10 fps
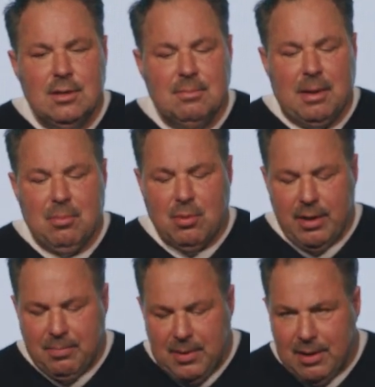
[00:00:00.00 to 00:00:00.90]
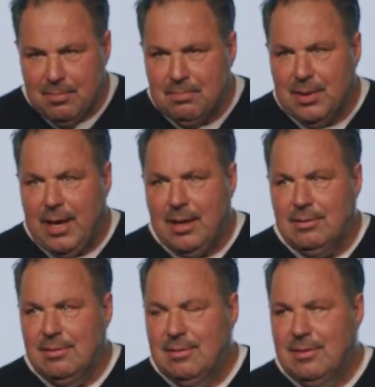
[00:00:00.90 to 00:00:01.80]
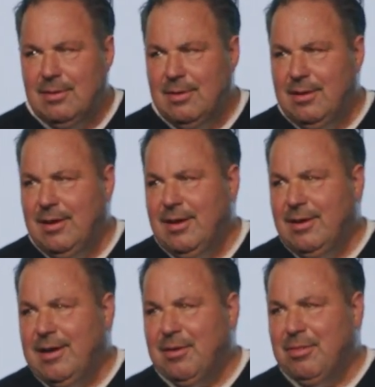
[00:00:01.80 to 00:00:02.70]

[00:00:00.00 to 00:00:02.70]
My boy up here playing, now